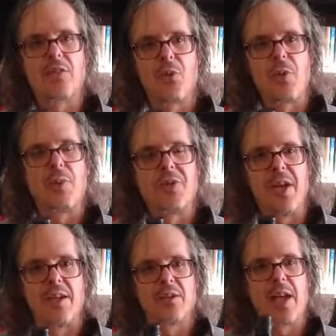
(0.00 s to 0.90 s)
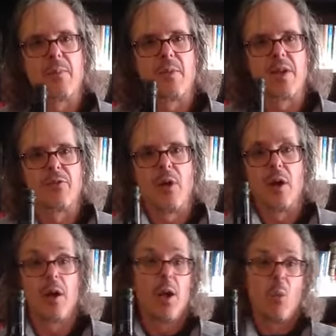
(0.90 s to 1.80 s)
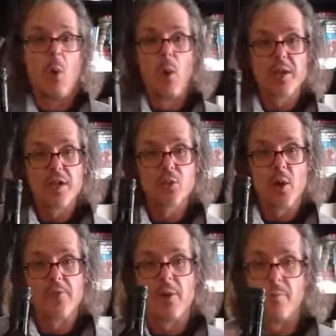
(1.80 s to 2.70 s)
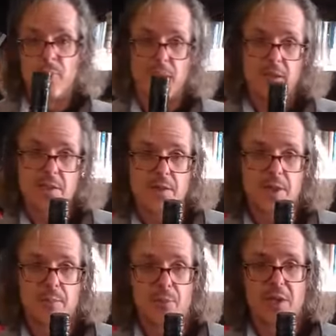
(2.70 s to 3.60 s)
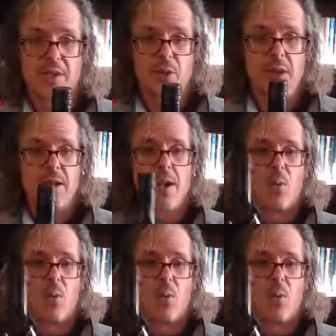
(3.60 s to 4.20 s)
3% is Cabernet Franc. What would each one of them bring to the bring to it?